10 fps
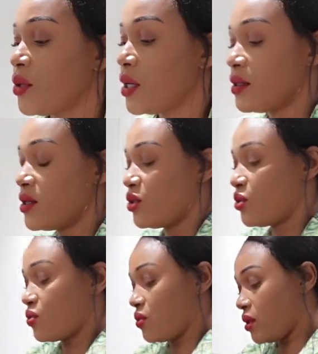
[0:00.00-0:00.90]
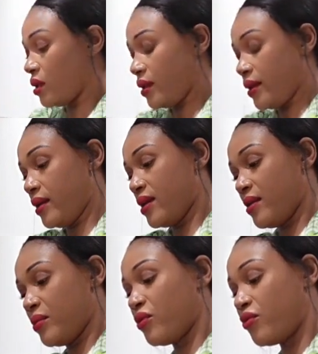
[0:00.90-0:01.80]
me add this one
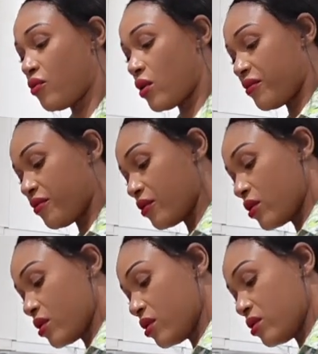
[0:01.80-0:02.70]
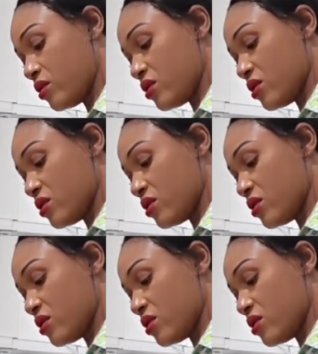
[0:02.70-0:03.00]
before I forgot,